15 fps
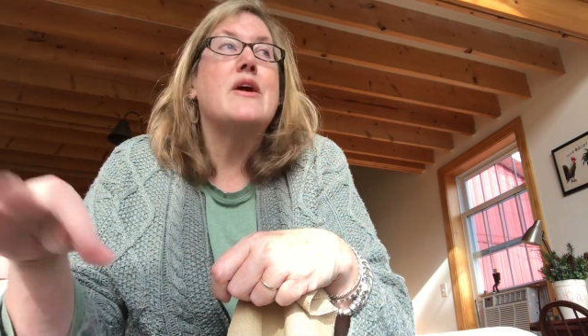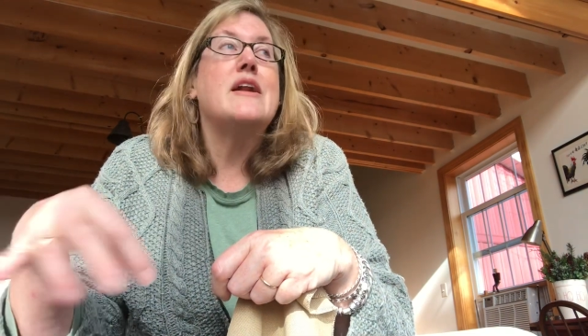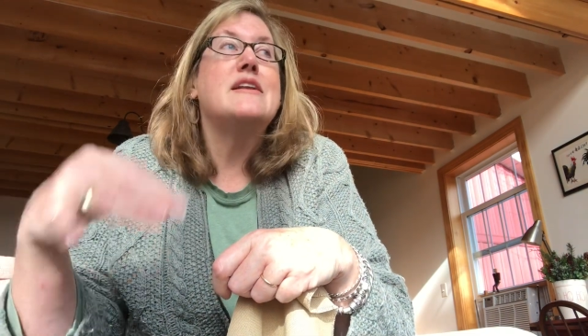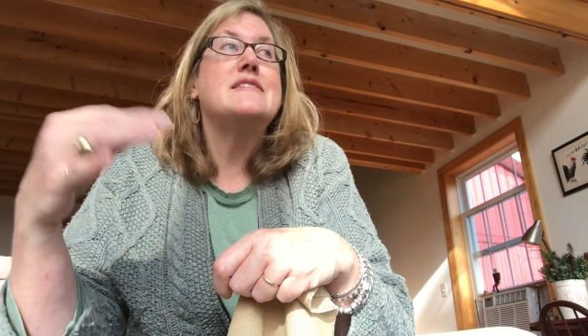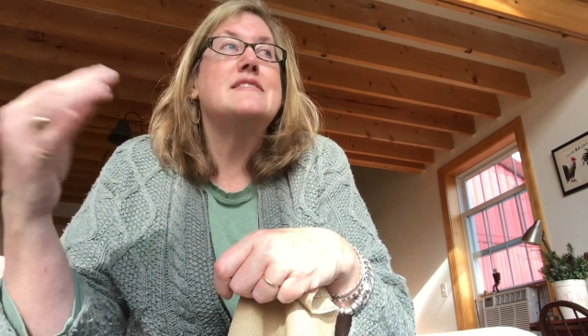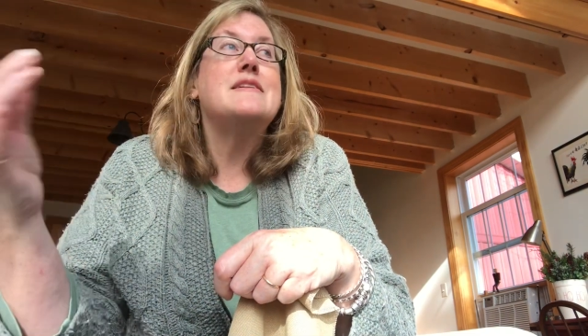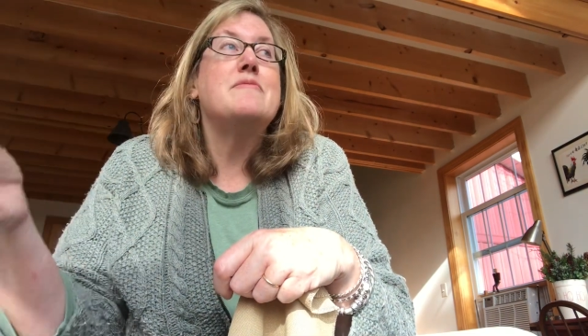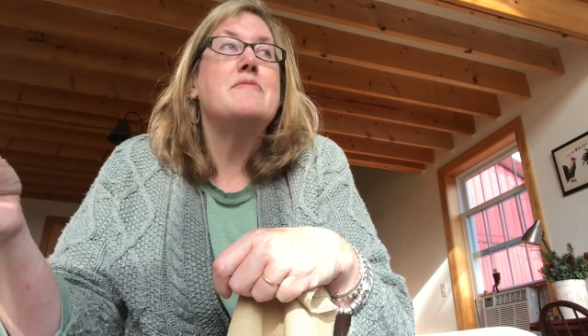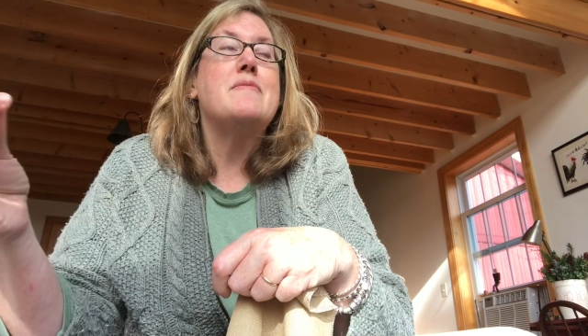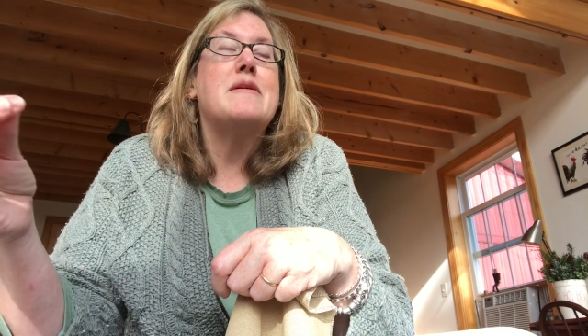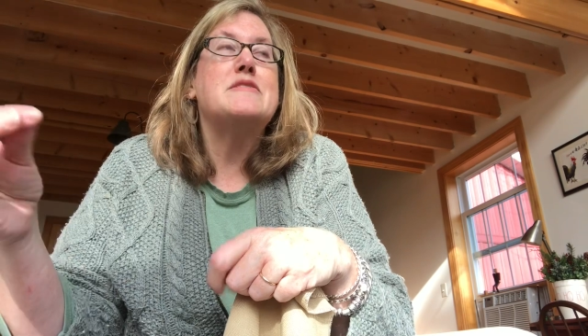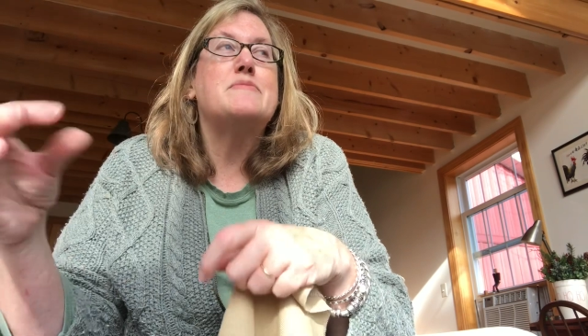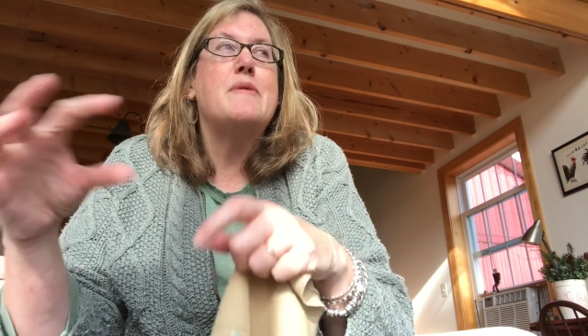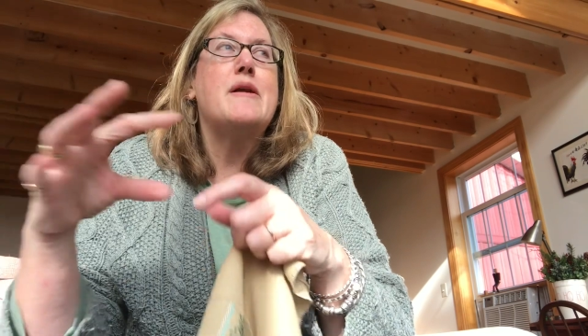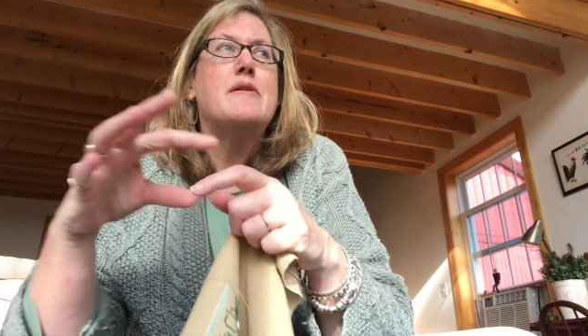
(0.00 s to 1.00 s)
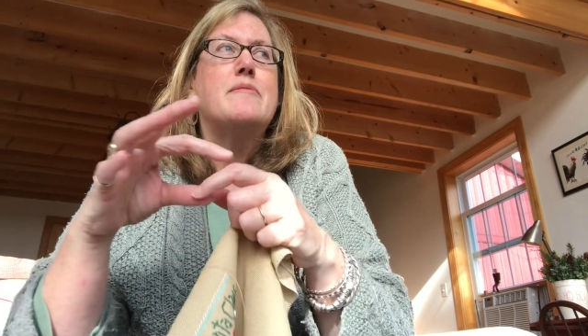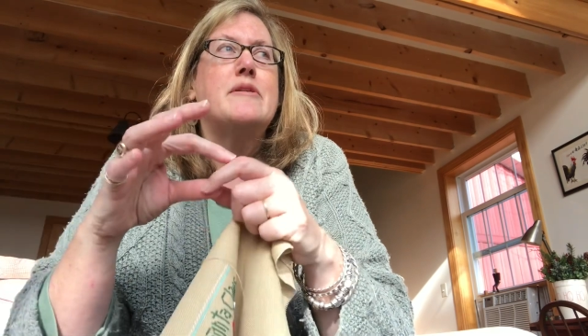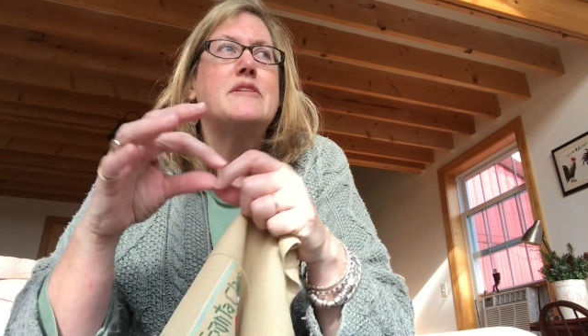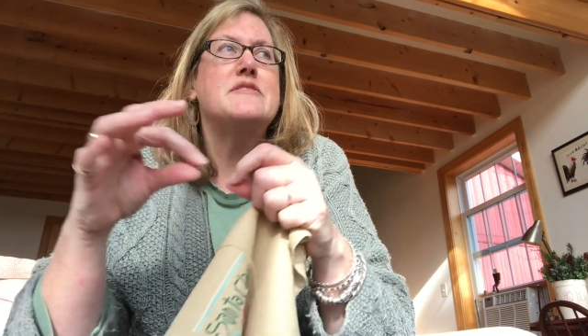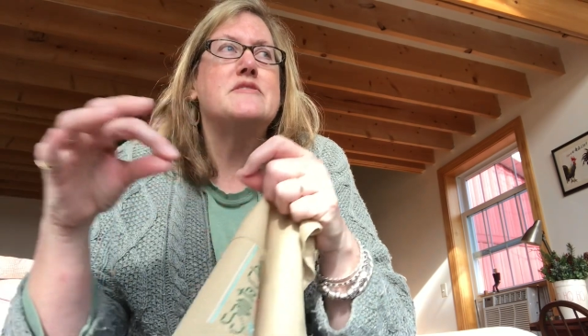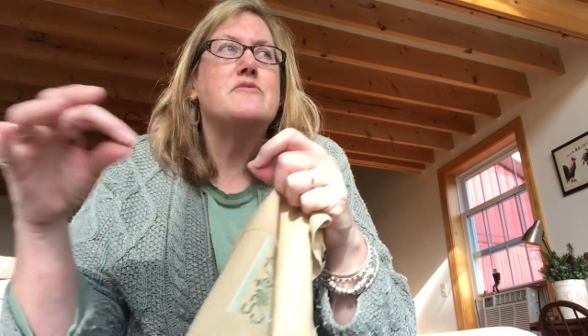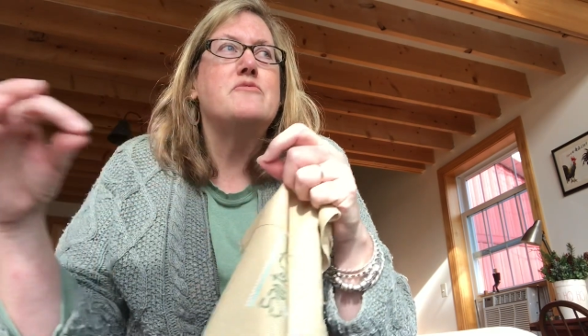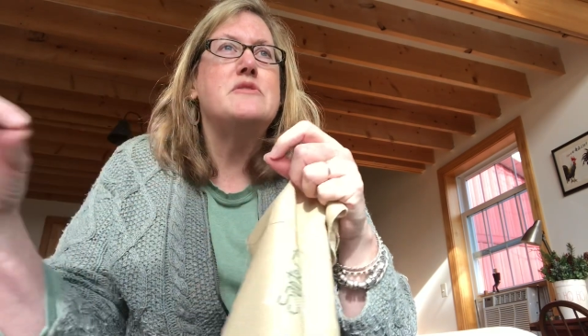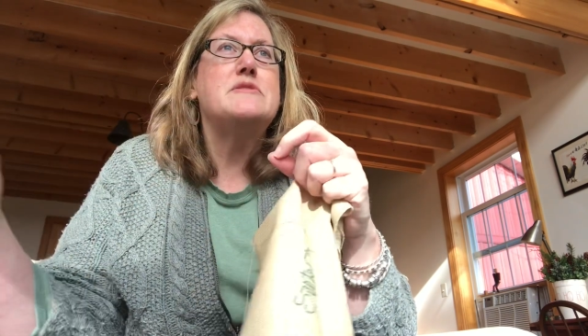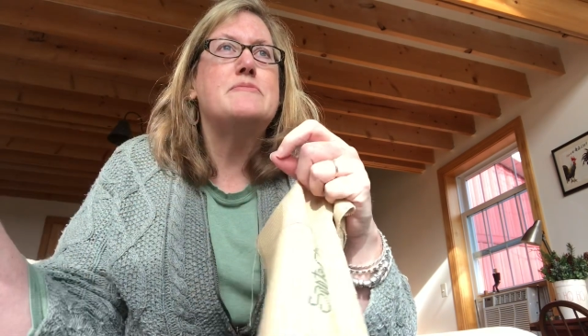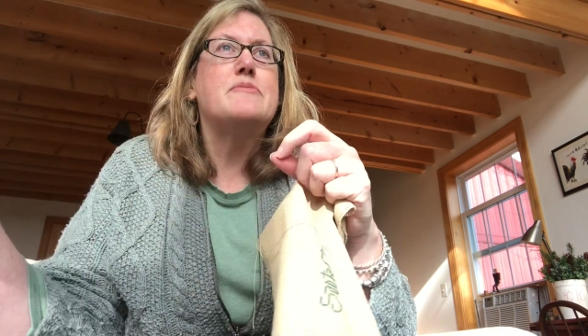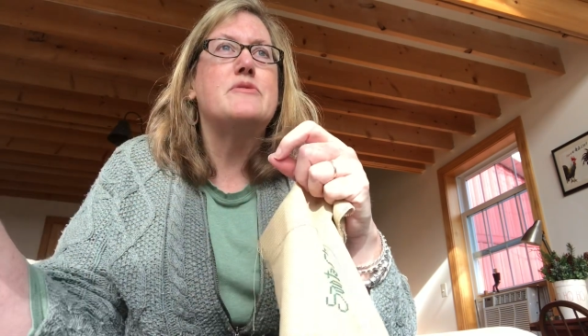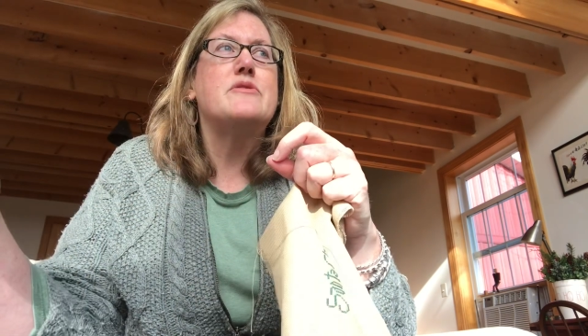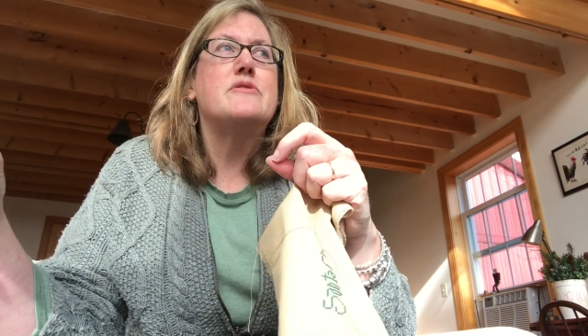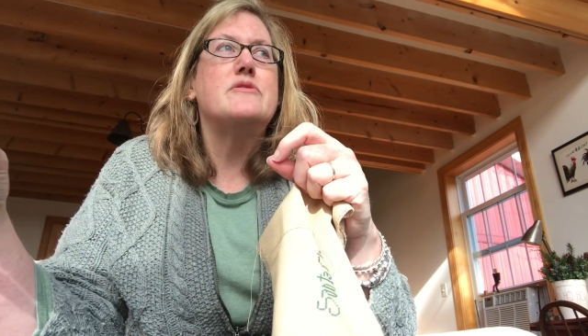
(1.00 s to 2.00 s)
and it seemed much better because the
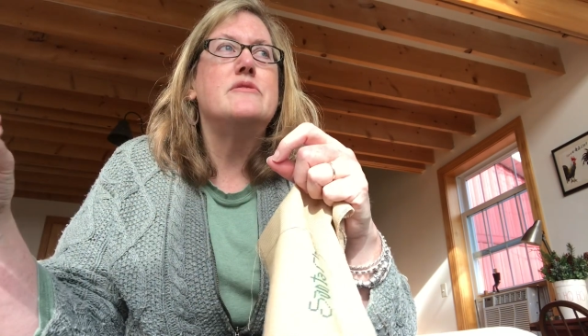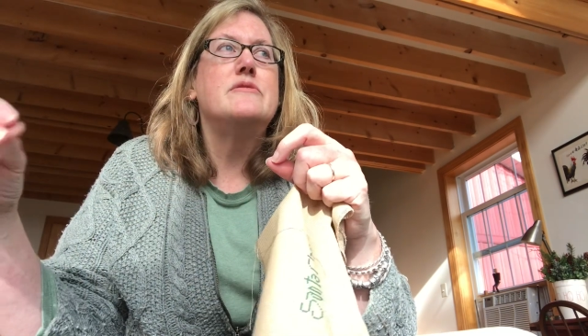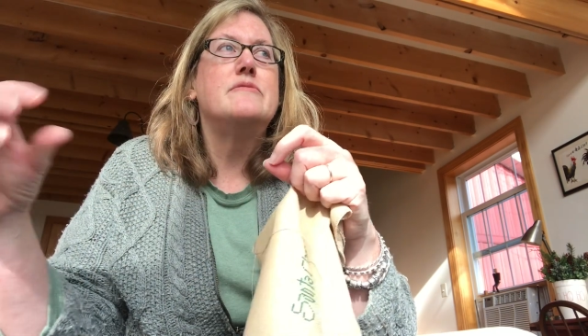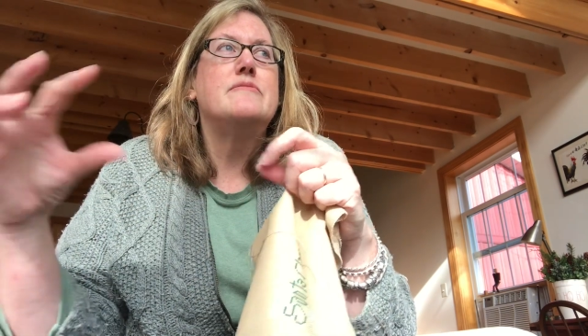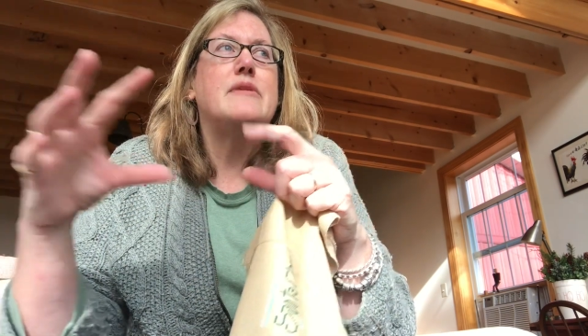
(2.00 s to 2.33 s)
Whisper,